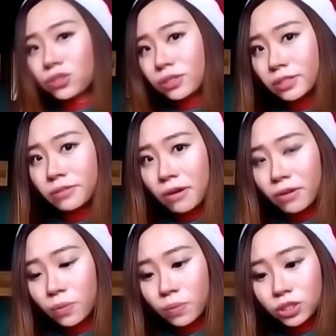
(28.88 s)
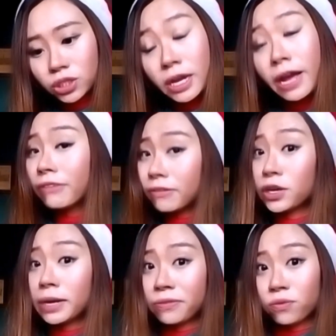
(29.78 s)
dishes around it, which I've never
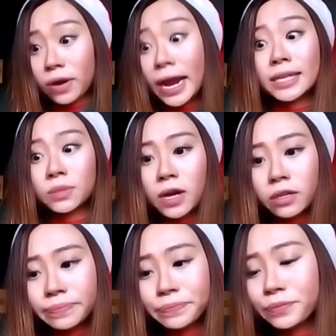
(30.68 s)
tried before as well.